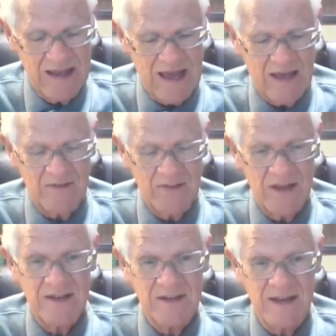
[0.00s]
And
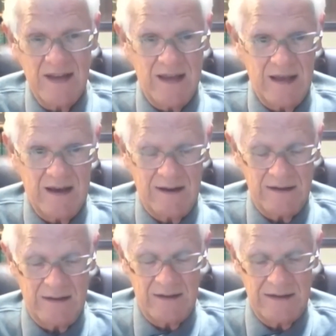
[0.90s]
then
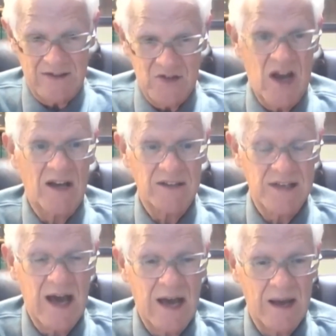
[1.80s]
it's high
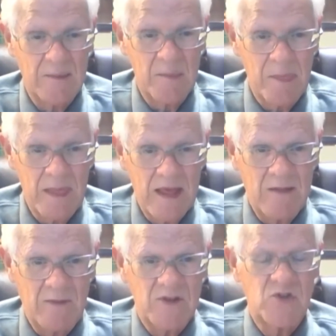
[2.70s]
time
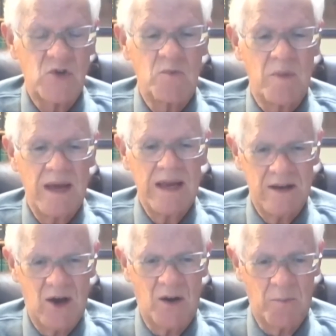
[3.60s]
that you
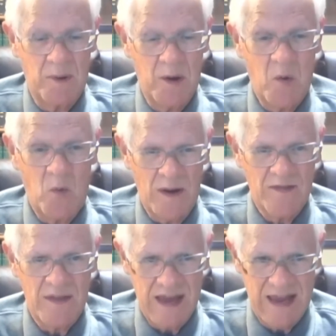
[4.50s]
made up
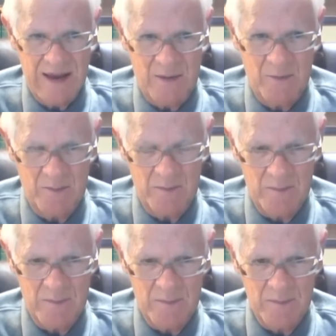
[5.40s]
with him.
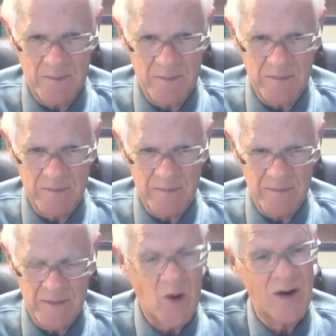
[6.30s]

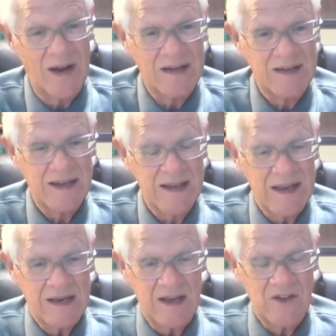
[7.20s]
All right.
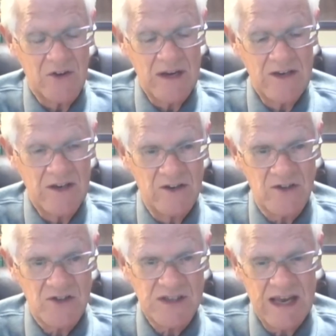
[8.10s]
Now you need to
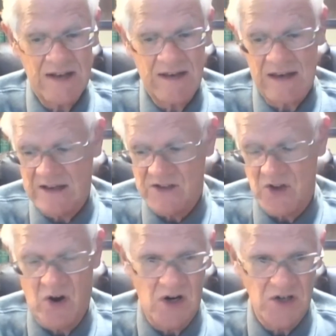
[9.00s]
understand that as
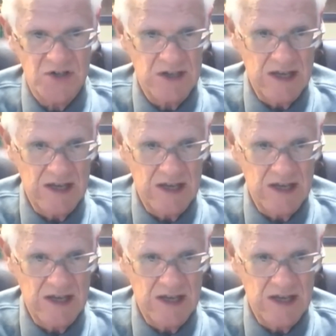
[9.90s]
harsh